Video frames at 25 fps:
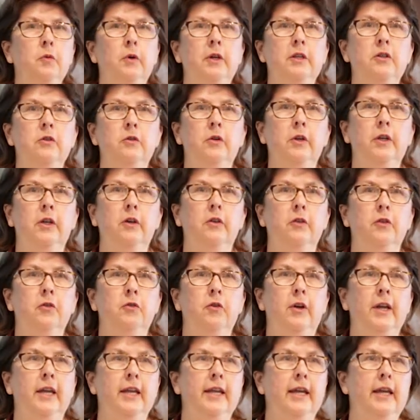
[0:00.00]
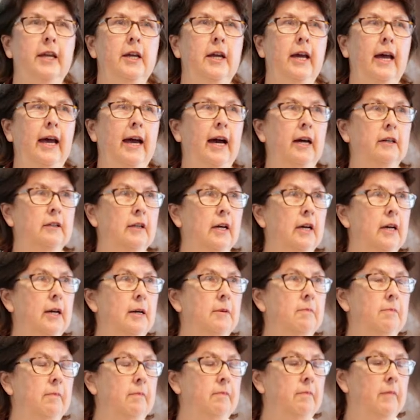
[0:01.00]
We're doing a 3-year
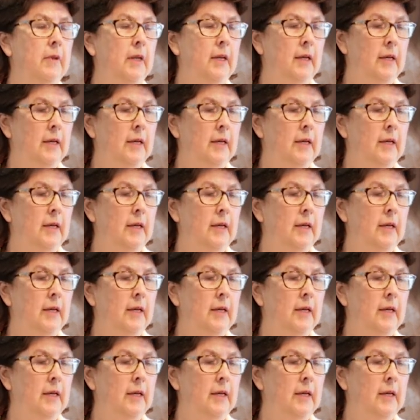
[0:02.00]
outcome